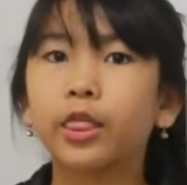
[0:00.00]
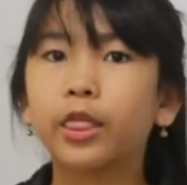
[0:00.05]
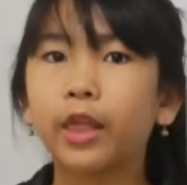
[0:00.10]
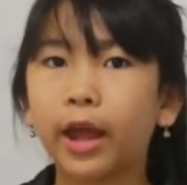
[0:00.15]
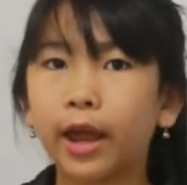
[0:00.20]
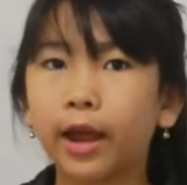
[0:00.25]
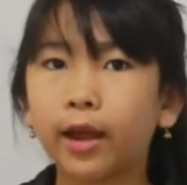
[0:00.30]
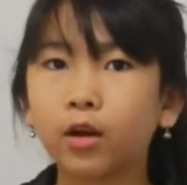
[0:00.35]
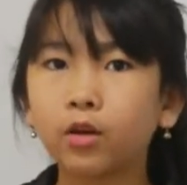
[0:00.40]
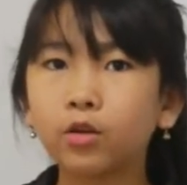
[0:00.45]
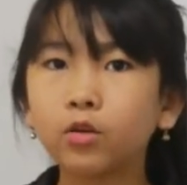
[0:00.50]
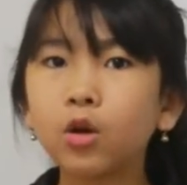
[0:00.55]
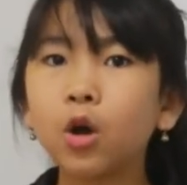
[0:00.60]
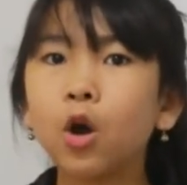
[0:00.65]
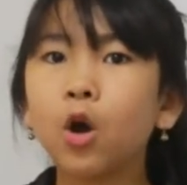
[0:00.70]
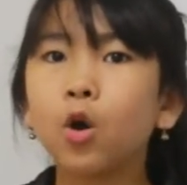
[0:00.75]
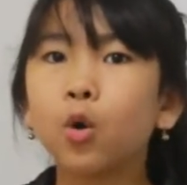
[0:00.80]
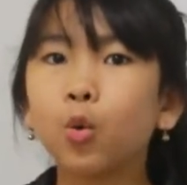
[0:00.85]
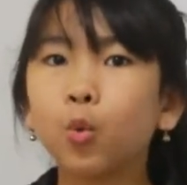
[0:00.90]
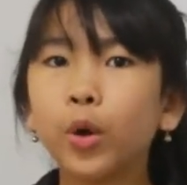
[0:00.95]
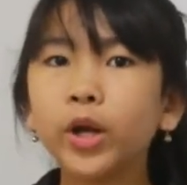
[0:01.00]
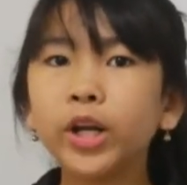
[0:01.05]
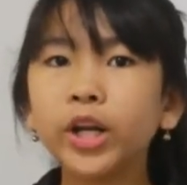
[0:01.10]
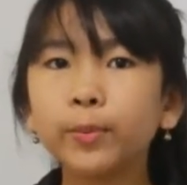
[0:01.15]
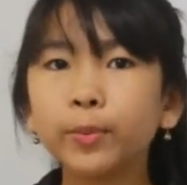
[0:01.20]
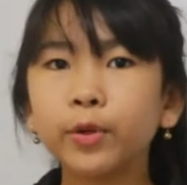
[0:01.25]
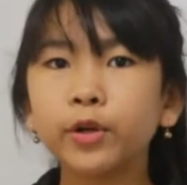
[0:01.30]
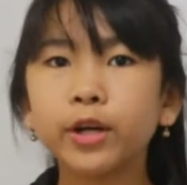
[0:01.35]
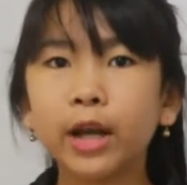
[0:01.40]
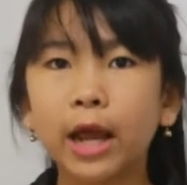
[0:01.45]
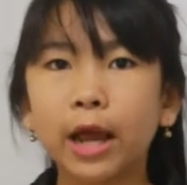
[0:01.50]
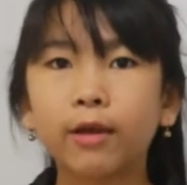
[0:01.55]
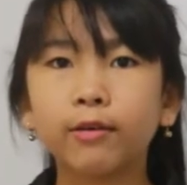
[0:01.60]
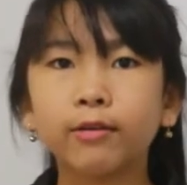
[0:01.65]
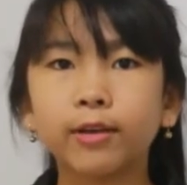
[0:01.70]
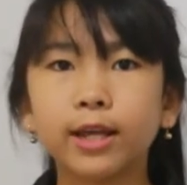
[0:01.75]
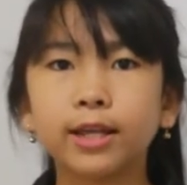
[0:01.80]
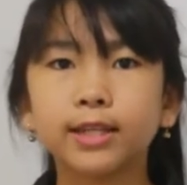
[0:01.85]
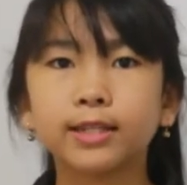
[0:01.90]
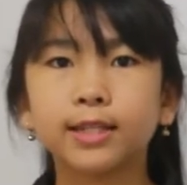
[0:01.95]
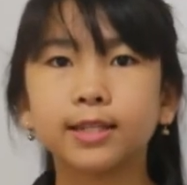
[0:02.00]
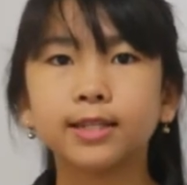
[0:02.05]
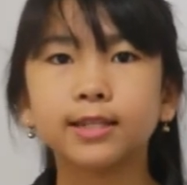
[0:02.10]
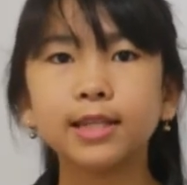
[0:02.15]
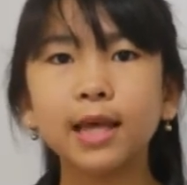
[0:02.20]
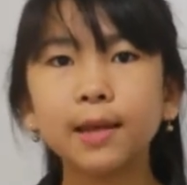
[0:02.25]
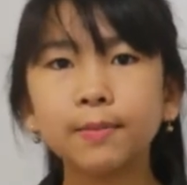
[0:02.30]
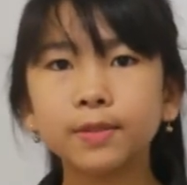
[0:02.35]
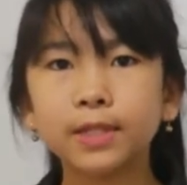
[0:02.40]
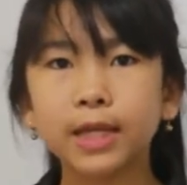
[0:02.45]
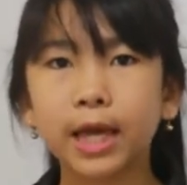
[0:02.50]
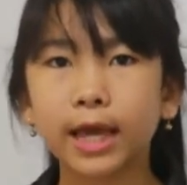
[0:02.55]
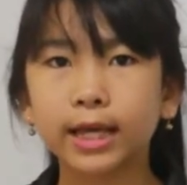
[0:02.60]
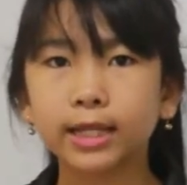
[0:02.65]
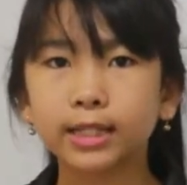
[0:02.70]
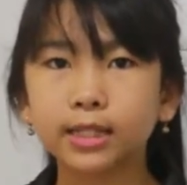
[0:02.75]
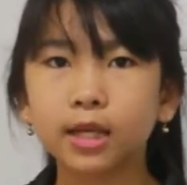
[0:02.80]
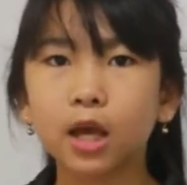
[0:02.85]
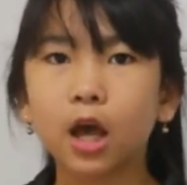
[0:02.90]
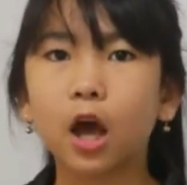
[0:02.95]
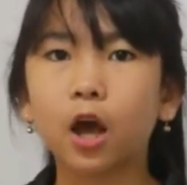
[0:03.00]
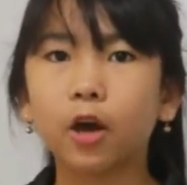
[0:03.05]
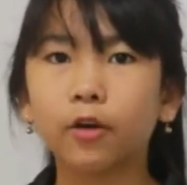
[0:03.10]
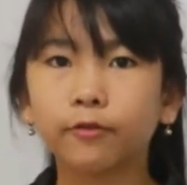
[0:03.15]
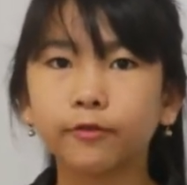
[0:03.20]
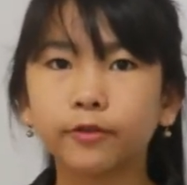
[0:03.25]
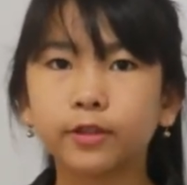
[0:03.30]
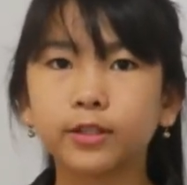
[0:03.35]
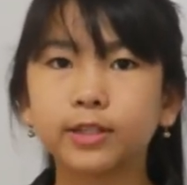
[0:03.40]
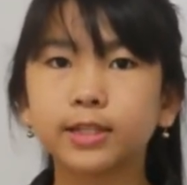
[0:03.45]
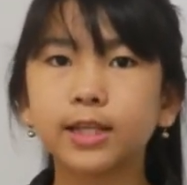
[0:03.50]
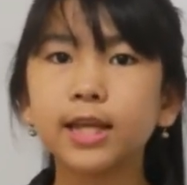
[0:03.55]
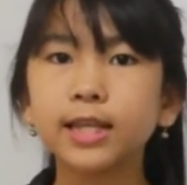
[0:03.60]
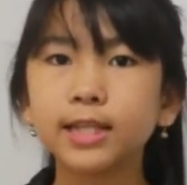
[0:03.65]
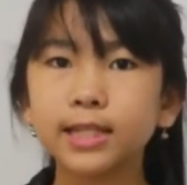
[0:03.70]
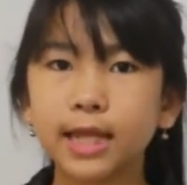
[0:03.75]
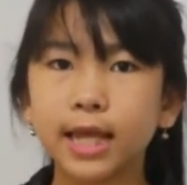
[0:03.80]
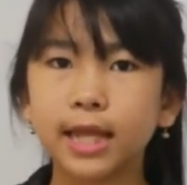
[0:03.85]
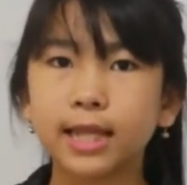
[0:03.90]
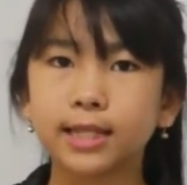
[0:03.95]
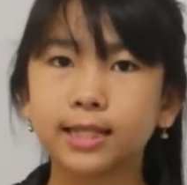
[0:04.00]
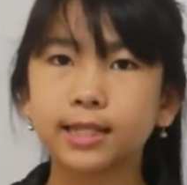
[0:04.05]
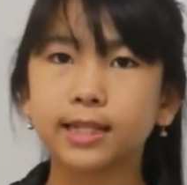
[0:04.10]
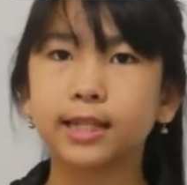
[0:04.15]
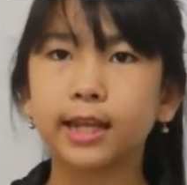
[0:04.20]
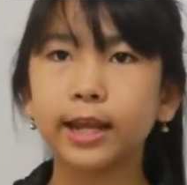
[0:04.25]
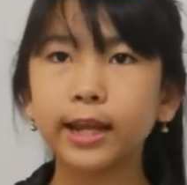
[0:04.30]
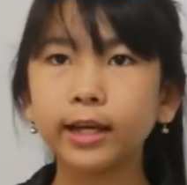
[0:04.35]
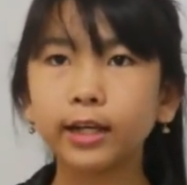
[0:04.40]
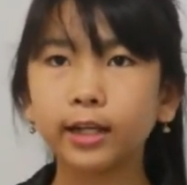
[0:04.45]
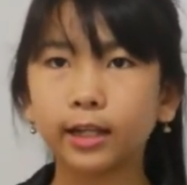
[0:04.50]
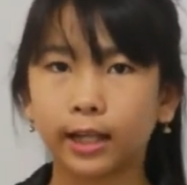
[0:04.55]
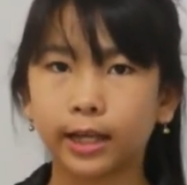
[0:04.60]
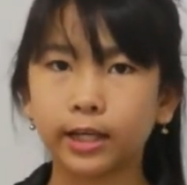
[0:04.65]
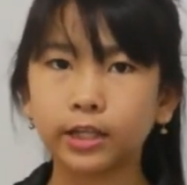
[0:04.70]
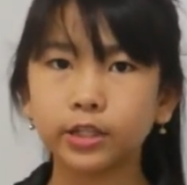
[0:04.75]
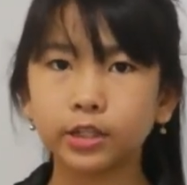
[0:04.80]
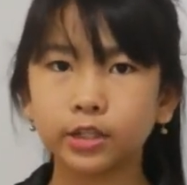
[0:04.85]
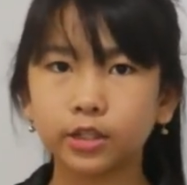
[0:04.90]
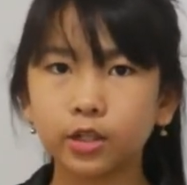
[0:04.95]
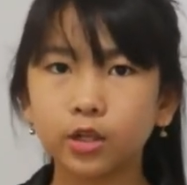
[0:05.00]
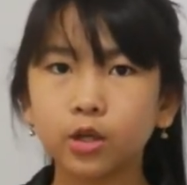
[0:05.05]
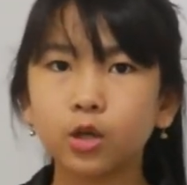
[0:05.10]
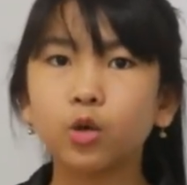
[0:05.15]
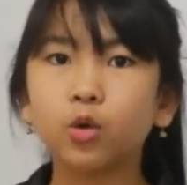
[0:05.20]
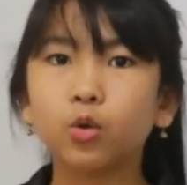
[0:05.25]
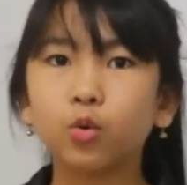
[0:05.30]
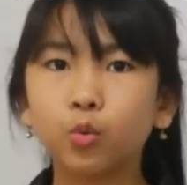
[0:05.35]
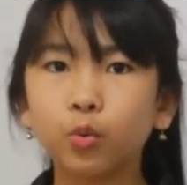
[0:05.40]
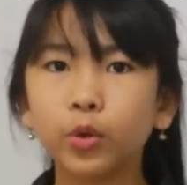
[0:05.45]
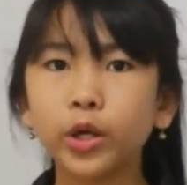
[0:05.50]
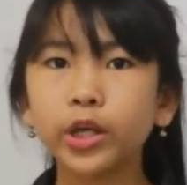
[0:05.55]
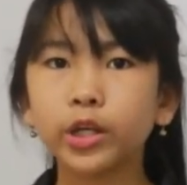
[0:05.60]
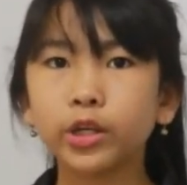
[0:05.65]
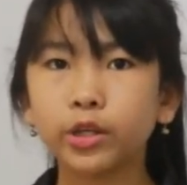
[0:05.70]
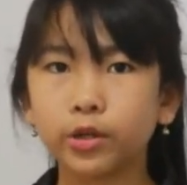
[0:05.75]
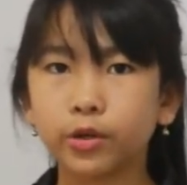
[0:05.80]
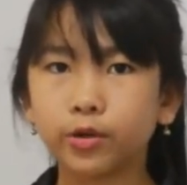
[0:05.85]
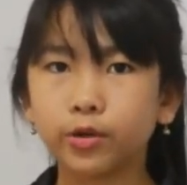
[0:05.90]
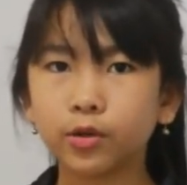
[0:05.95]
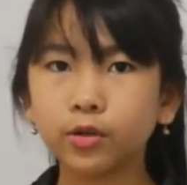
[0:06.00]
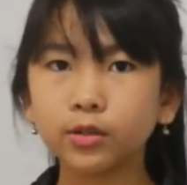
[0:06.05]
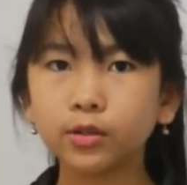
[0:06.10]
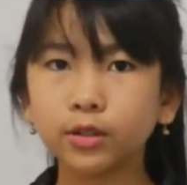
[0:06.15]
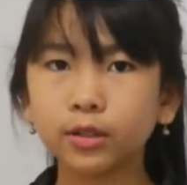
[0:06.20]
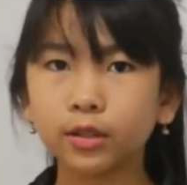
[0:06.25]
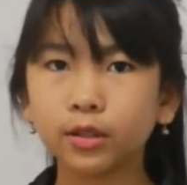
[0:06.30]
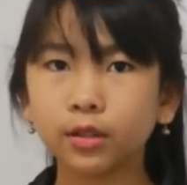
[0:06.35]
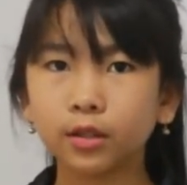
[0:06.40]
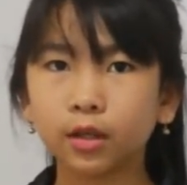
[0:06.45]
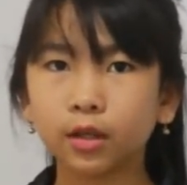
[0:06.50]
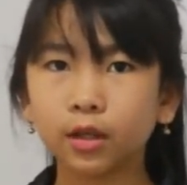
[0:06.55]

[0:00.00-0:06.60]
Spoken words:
Now, when a pronoun is the subject of the sentence in English, we use